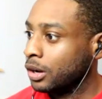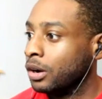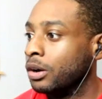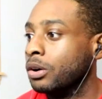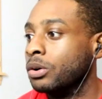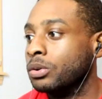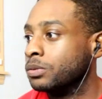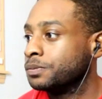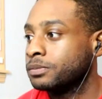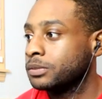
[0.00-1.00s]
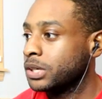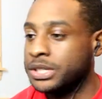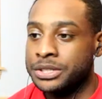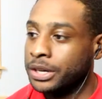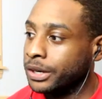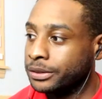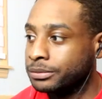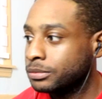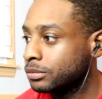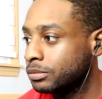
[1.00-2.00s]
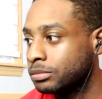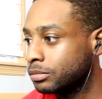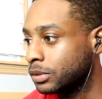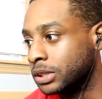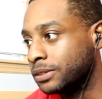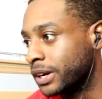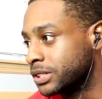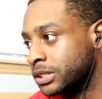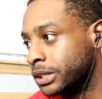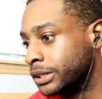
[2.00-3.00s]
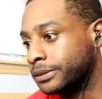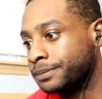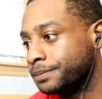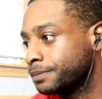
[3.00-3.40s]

Oh, he's done. Levi's done.